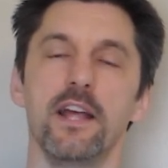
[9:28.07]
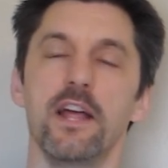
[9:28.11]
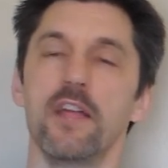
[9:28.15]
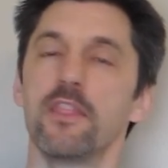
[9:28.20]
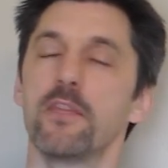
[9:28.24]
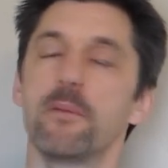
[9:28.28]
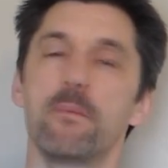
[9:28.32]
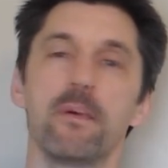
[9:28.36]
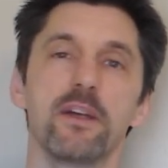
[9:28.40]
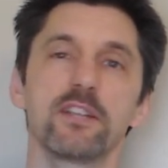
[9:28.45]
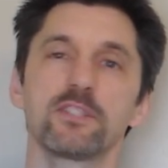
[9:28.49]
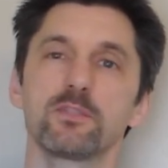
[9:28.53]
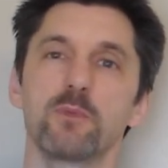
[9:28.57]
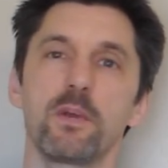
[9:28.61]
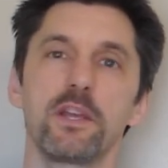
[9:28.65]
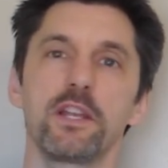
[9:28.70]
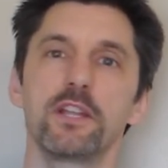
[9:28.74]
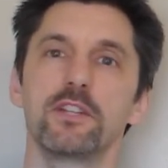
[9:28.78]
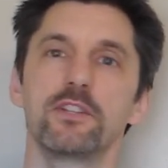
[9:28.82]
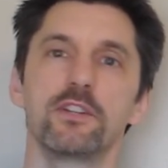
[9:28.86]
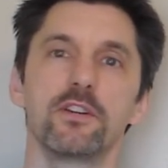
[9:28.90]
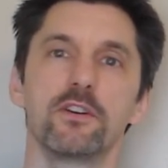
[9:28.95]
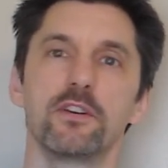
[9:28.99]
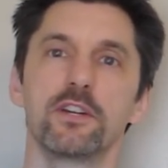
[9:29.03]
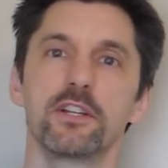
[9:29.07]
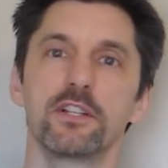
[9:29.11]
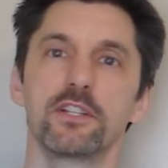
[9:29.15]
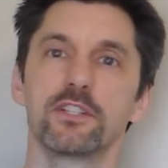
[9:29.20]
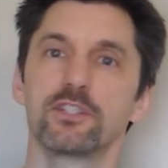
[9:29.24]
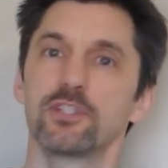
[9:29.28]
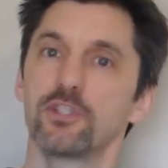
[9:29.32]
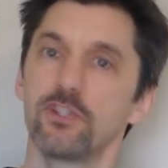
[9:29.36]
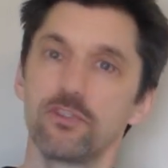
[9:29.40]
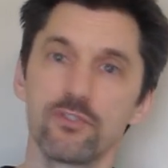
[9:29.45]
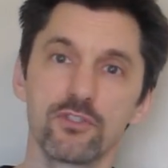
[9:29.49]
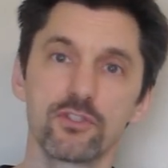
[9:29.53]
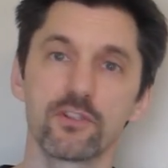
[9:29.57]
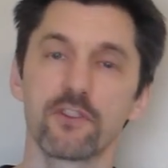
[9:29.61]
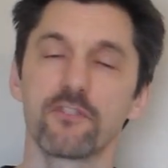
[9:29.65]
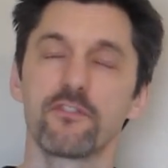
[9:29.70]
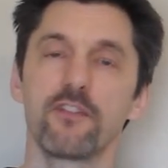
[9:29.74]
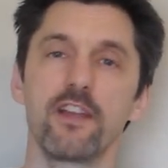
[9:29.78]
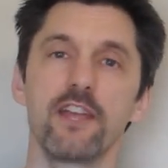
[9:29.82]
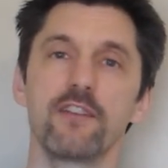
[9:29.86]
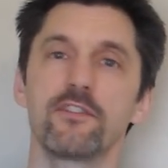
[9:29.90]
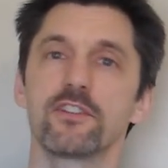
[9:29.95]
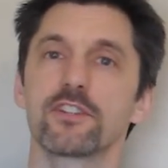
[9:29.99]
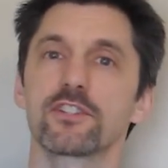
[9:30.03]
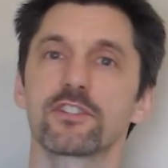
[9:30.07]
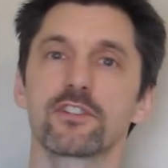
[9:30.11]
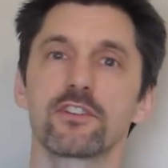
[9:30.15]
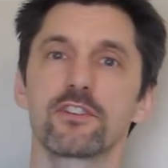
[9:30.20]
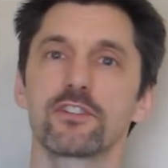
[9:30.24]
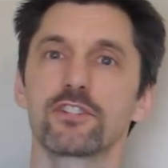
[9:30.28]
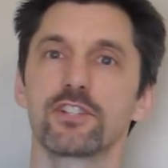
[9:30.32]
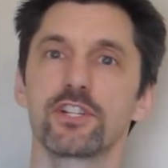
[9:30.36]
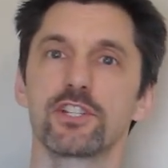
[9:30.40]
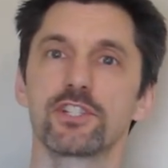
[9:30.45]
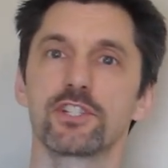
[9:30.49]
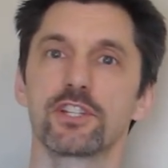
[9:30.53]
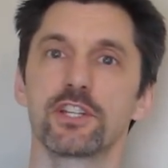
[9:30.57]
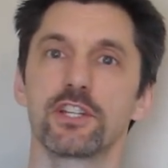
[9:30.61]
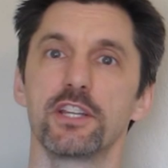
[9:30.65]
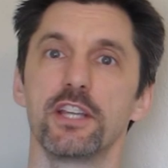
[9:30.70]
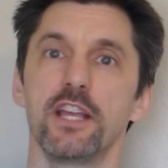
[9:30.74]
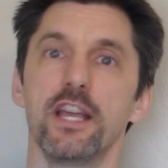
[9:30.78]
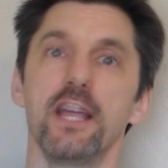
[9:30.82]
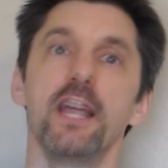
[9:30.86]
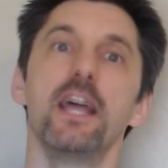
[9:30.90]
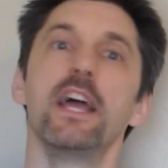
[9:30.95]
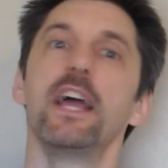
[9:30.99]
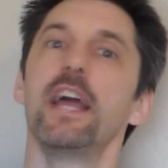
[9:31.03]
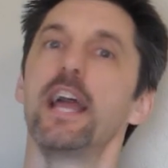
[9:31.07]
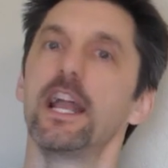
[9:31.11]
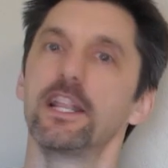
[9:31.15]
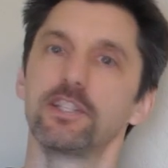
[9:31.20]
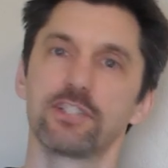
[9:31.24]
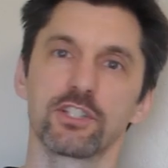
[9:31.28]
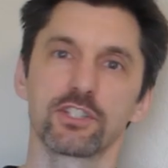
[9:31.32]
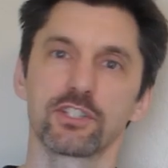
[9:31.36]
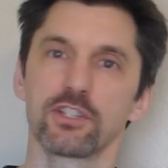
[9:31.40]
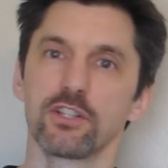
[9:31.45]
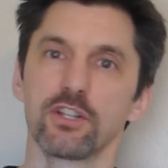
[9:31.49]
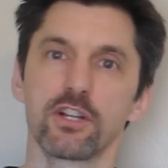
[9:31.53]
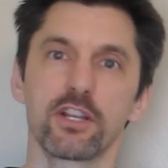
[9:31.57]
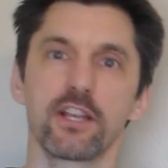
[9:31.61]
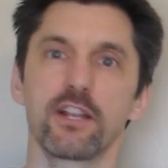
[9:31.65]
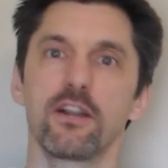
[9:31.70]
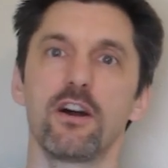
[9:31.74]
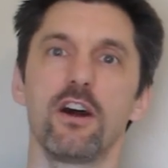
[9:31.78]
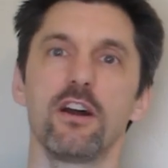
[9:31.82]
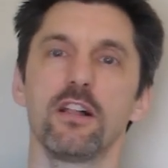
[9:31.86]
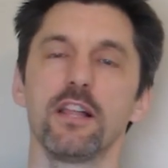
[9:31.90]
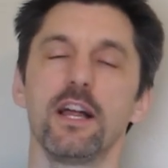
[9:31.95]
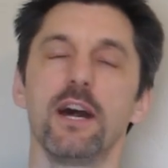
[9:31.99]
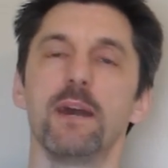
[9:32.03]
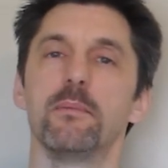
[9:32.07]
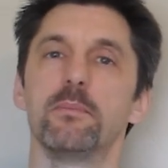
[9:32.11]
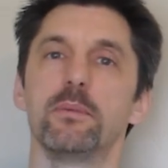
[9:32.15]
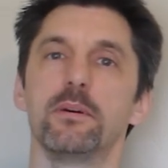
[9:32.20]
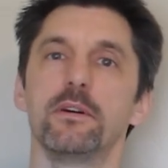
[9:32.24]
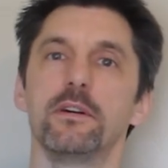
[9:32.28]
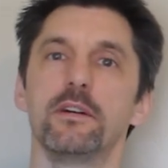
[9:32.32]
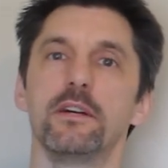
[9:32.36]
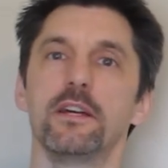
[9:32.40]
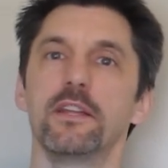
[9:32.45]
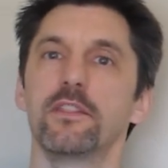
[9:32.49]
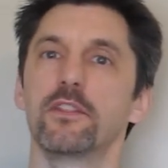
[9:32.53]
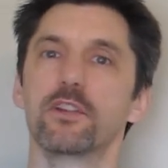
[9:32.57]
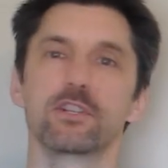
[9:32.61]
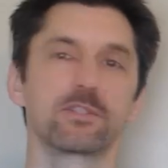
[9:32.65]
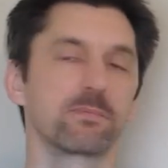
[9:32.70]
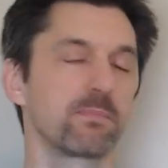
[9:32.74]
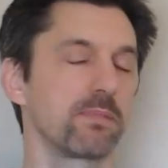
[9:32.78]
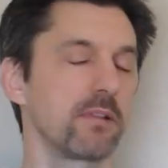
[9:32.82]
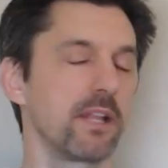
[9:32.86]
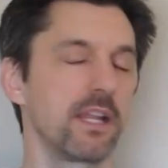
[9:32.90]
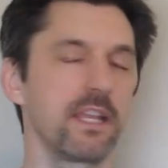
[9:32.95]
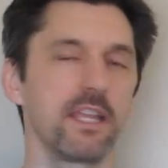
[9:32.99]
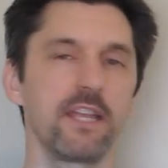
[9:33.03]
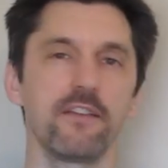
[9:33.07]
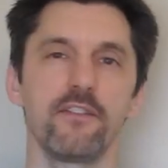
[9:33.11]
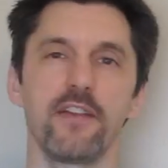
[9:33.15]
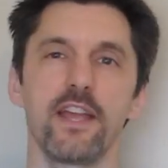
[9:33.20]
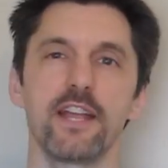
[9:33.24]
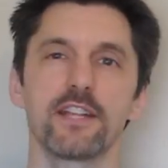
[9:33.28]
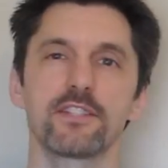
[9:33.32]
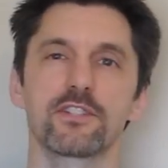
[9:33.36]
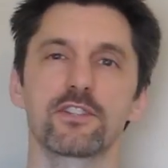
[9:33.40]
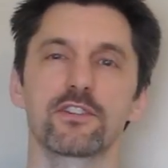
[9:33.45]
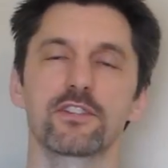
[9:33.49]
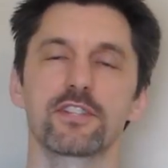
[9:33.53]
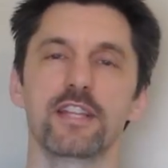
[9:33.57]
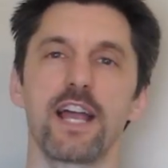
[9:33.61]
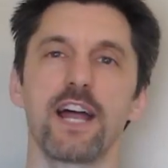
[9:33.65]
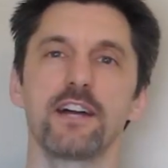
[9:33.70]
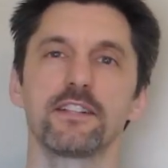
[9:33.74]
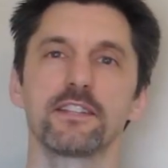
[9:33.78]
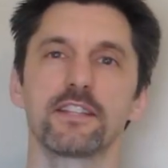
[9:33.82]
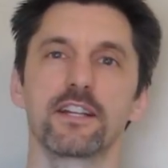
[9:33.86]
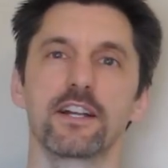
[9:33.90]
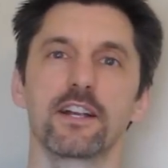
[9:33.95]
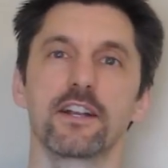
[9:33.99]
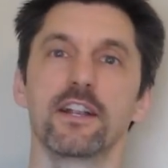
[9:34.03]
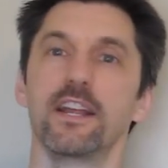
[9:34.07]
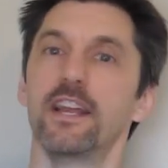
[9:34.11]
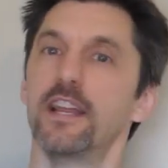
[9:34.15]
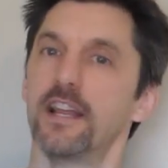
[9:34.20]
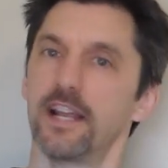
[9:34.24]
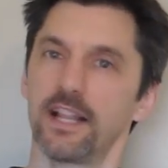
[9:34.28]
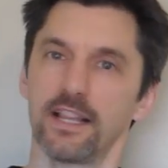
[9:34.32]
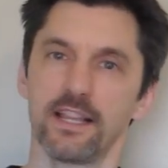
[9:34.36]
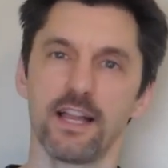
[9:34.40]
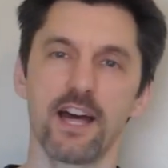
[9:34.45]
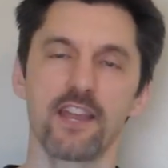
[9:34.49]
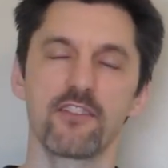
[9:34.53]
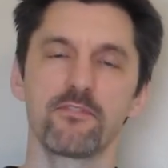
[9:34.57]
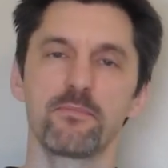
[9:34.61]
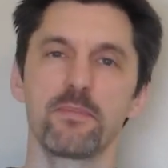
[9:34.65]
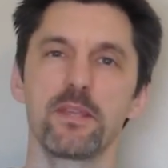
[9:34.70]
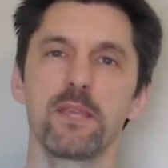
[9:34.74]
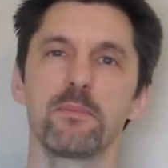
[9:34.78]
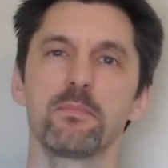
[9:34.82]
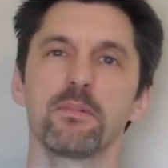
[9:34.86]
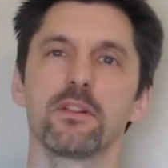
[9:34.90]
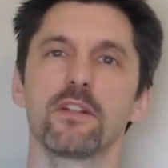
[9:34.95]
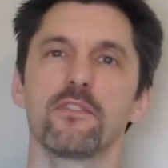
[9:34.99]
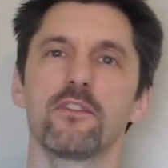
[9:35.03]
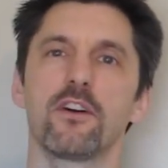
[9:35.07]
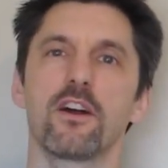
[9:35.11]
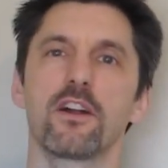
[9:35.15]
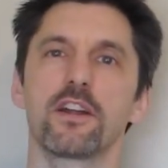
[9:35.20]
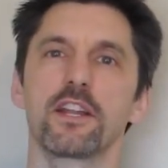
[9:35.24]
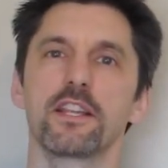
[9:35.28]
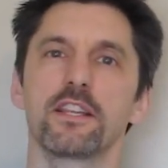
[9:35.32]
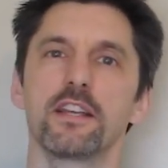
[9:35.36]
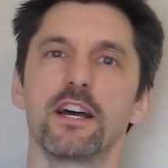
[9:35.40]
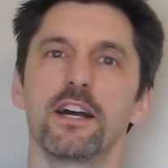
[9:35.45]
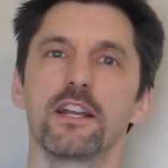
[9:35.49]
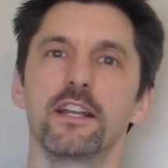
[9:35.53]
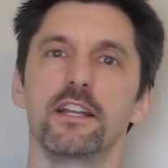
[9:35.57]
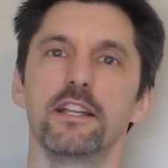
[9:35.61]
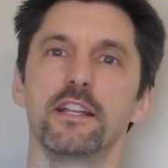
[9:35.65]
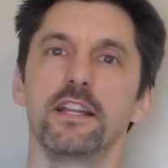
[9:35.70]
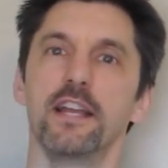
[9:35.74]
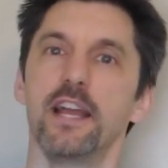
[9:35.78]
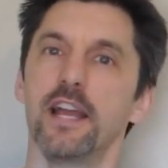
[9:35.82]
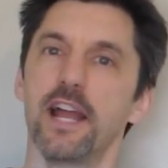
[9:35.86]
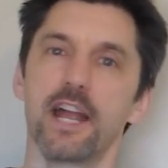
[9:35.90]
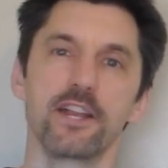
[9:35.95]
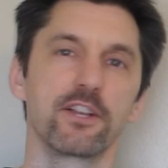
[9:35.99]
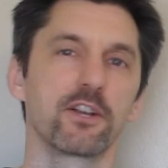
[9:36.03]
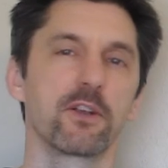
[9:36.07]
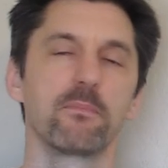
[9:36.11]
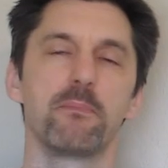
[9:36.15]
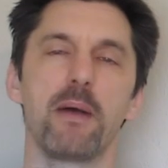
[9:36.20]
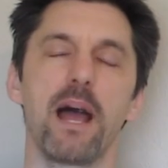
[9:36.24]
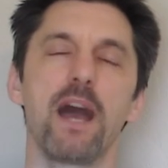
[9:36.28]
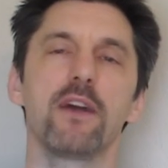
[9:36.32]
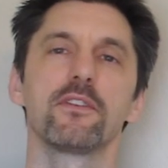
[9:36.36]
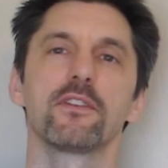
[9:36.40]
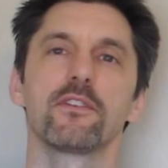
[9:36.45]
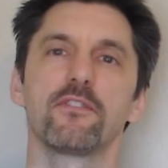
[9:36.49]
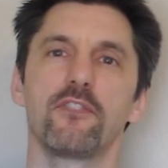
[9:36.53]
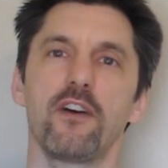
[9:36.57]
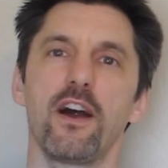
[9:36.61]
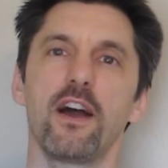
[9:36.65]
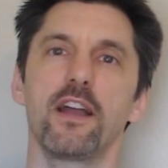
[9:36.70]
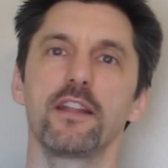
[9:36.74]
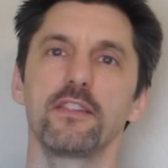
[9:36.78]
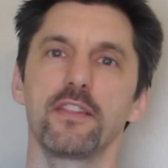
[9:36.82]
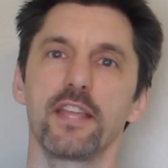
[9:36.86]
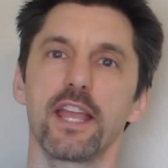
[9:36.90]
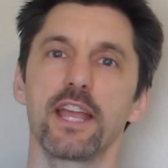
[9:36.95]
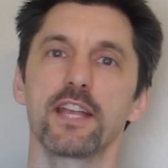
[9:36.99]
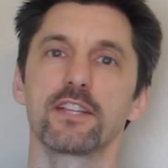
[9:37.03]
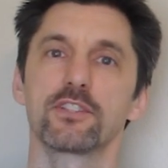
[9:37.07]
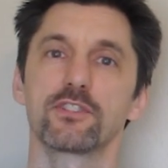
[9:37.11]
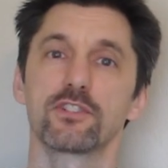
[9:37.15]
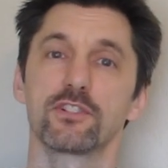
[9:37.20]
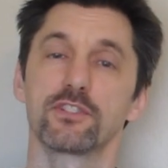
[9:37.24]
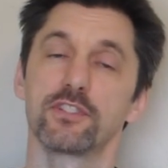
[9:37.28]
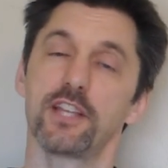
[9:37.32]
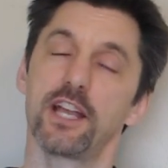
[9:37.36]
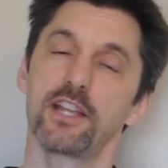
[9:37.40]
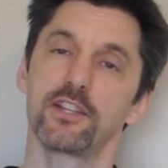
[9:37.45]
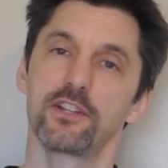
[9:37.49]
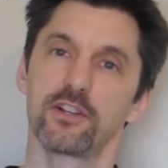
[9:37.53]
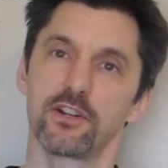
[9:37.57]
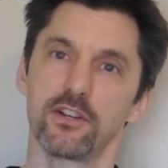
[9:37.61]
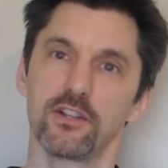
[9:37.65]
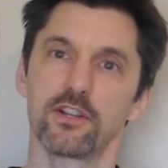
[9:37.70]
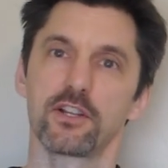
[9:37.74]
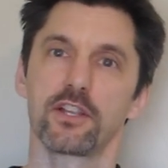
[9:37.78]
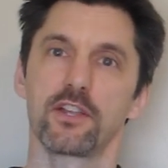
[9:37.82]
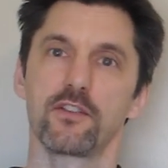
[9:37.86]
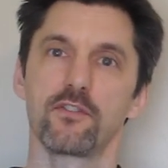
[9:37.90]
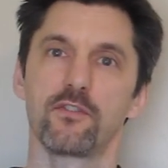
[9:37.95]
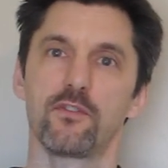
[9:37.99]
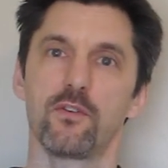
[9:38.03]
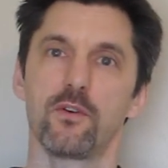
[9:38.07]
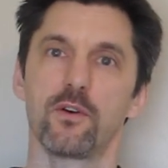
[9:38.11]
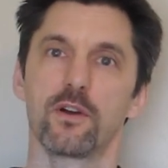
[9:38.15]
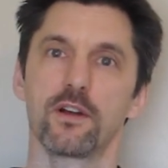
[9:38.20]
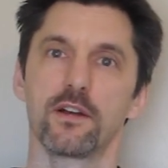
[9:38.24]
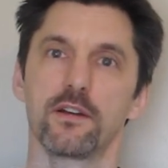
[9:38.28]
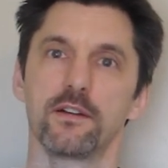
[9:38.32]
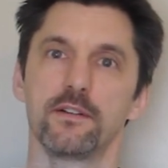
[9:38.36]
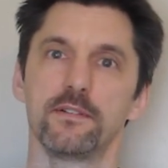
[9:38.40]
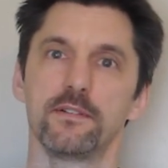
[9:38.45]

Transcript: The best way to do it is use your favorite search engine and just look it all up. There's plenty of answers out there. A lot of people have already done it, and you're bound to find the answers that you're looking for.